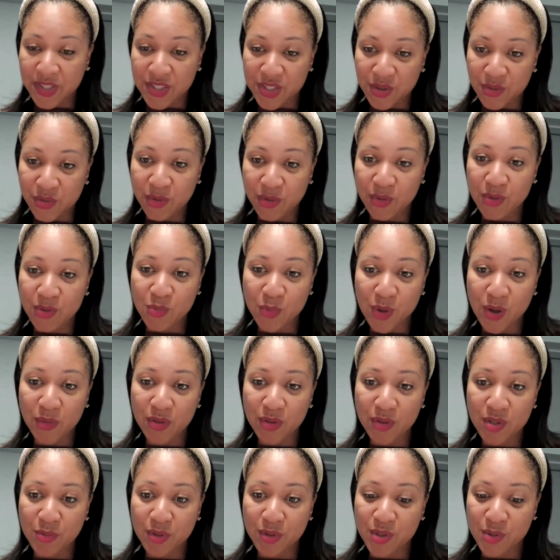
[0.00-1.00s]
And so those
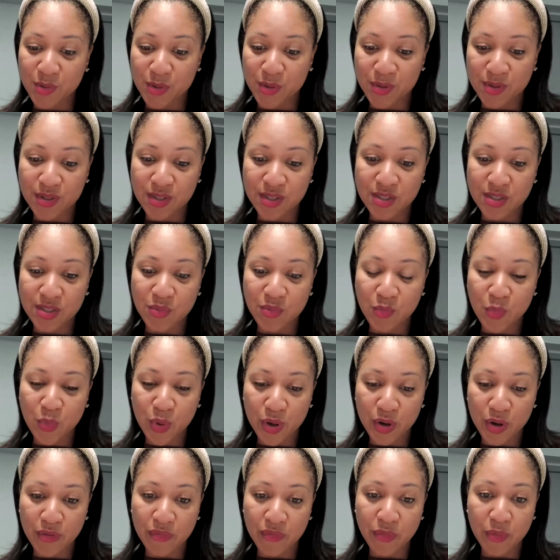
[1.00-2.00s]
wellness resources
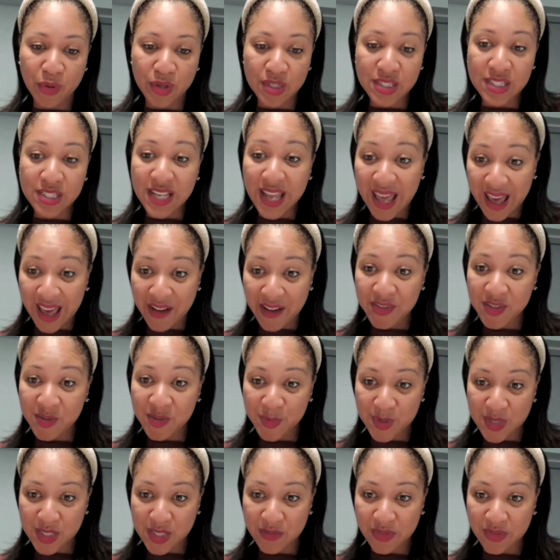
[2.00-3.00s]
were for staff
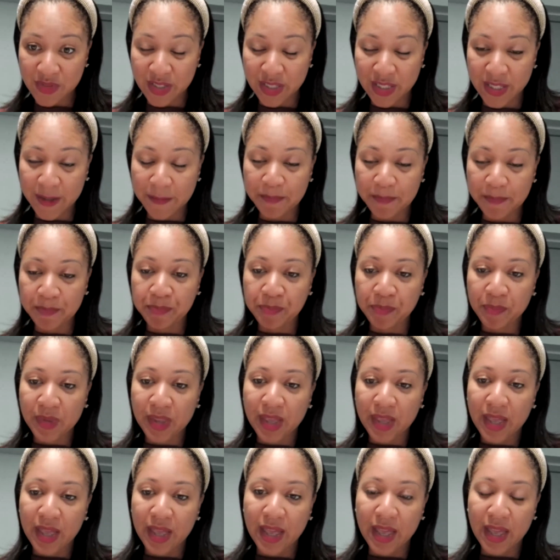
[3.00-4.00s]
specifically,
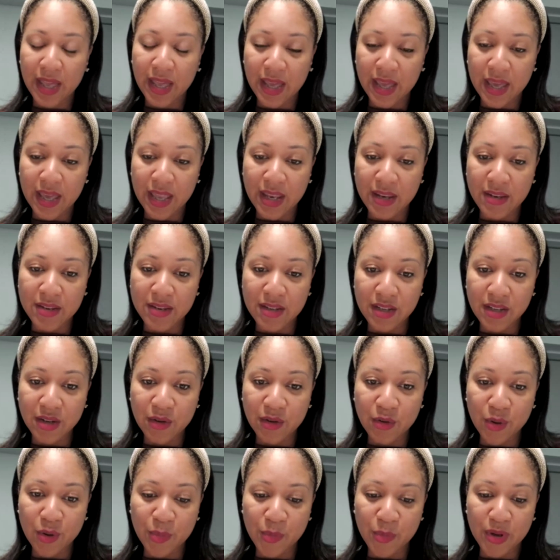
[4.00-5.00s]
and
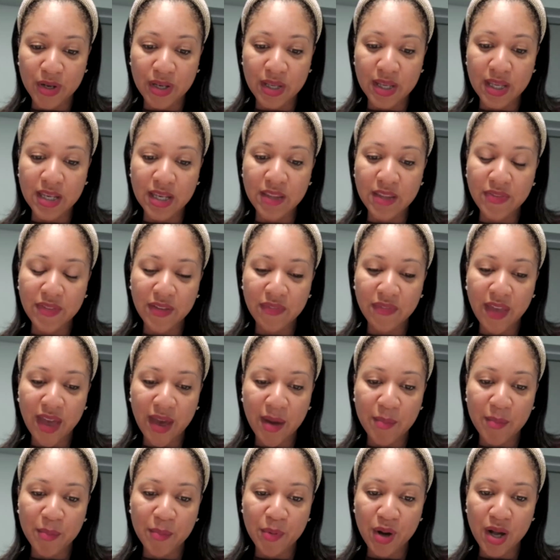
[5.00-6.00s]
incorporated anything
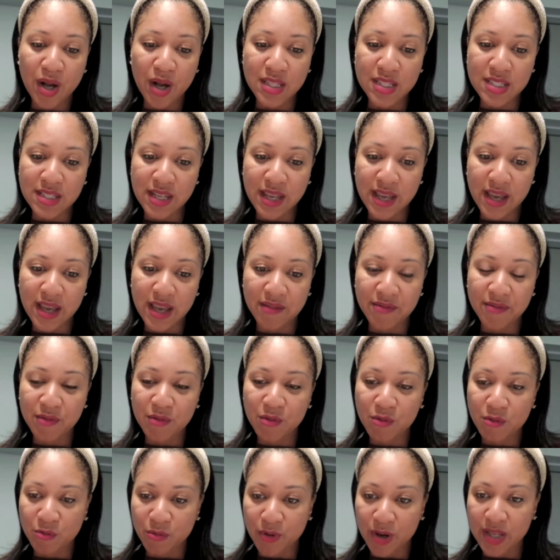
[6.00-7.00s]
that brought staff
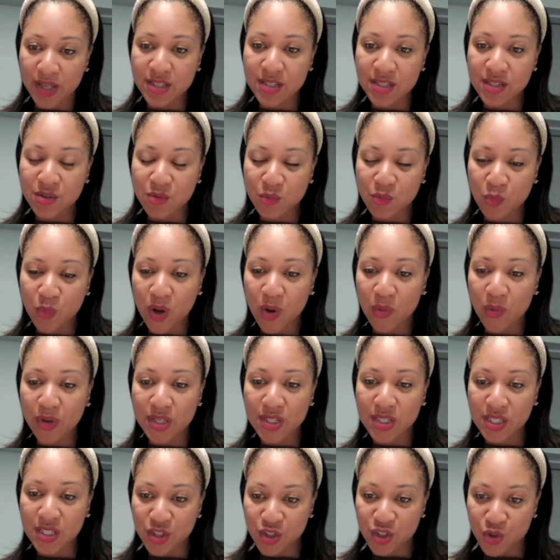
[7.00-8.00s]
rest,
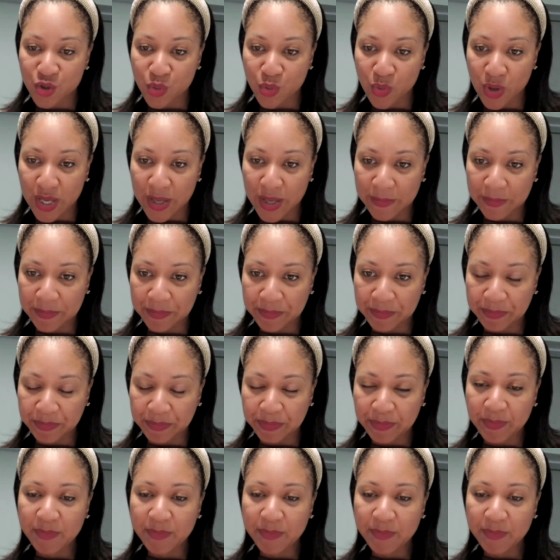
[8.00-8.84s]
wellness, and joy.